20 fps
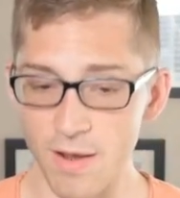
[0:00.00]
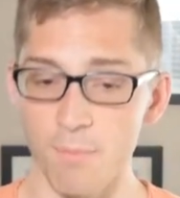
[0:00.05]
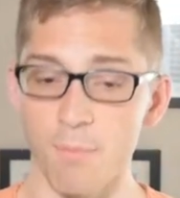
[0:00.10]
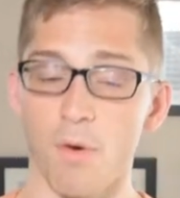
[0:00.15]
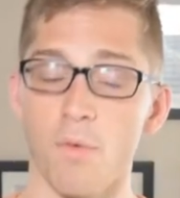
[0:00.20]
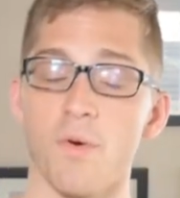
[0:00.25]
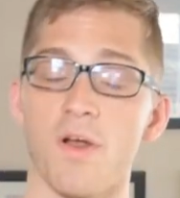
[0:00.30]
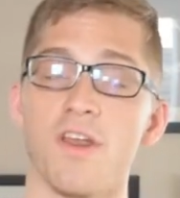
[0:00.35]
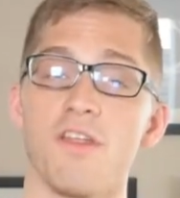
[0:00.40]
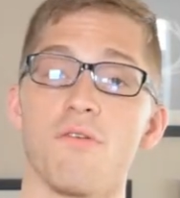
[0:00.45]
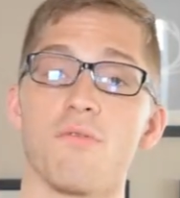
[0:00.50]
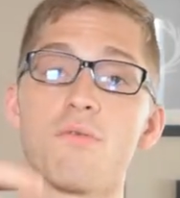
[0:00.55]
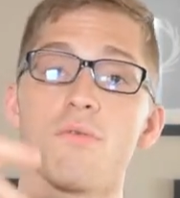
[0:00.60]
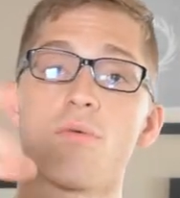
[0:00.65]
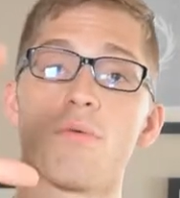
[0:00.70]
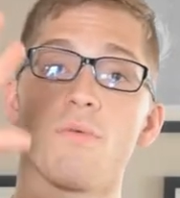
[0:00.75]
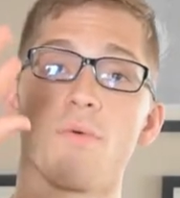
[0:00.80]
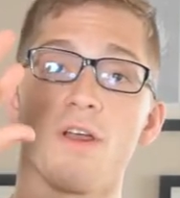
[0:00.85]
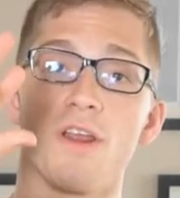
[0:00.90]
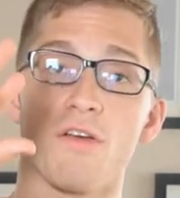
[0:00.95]
But when
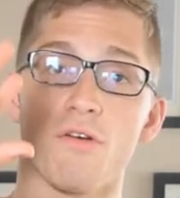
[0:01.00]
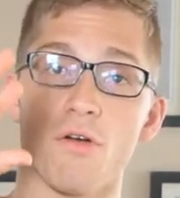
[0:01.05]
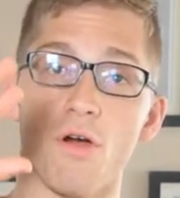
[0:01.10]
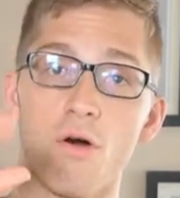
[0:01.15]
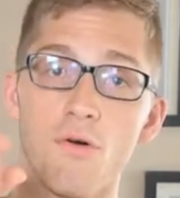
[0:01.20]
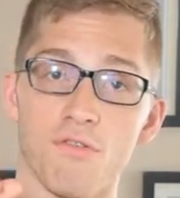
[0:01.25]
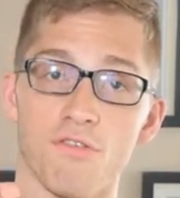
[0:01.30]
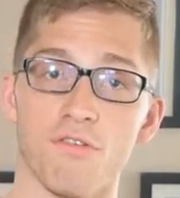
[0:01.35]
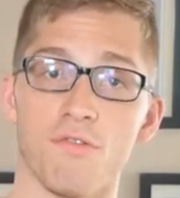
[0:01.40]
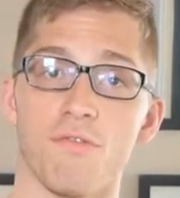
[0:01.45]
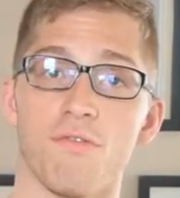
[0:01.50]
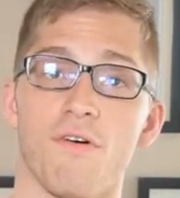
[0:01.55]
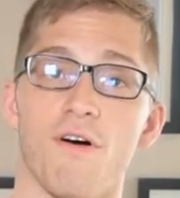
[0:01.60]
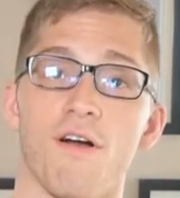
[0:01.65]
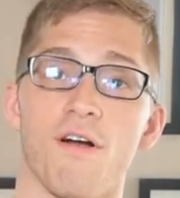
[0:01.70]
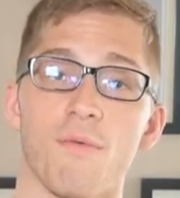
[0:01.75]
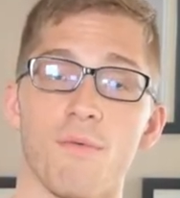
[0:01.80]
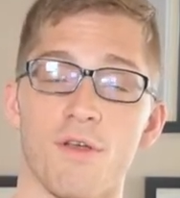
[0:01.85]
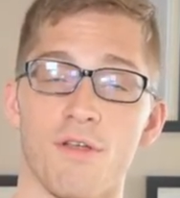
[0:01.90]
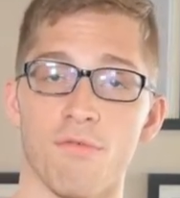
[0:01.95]
you go too
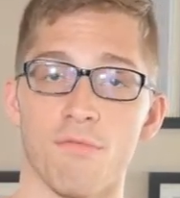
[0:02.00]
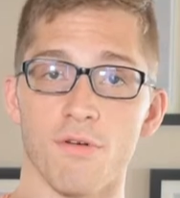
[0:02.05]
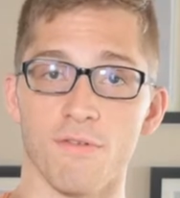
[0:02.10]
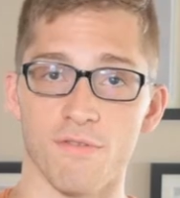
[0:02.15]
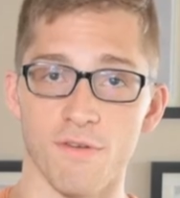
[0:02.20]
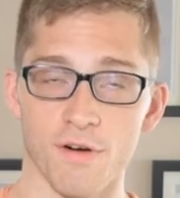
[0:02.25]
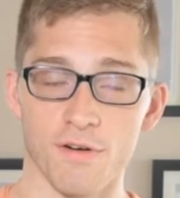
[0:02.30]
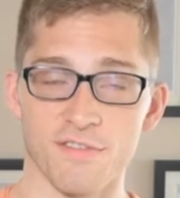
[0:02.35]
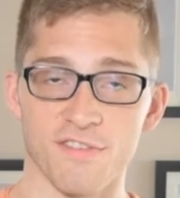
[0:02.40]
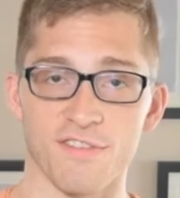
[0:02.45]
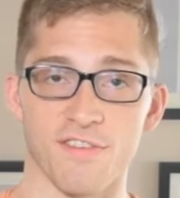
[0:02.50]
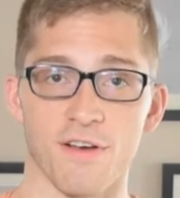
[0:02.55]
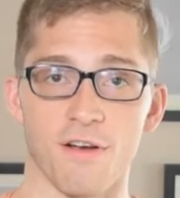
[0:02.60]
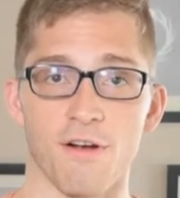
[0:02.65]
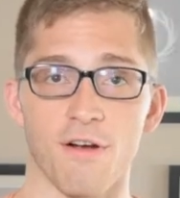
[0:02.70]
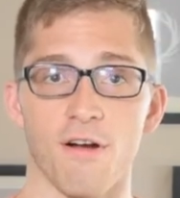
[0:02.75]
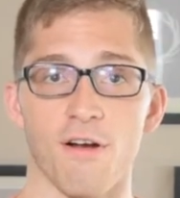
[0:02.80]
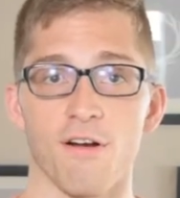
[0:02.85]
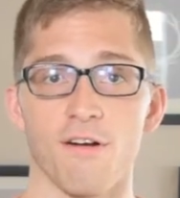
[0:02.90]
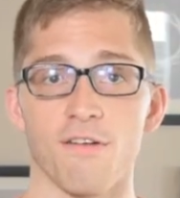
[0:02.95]
far, when you reverse the
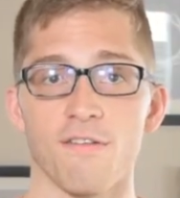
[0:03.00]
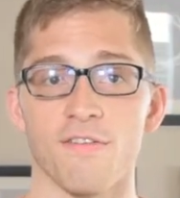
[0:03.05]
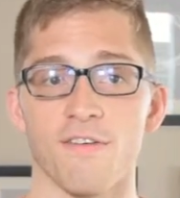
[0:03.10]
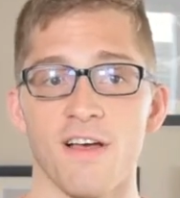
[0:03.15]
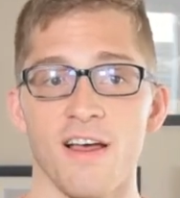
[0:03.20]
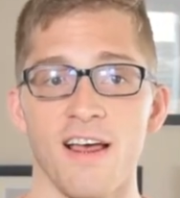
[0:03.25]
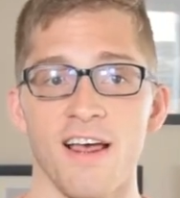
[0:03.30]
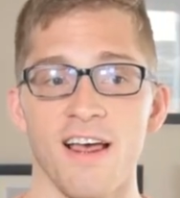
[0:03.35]
curve,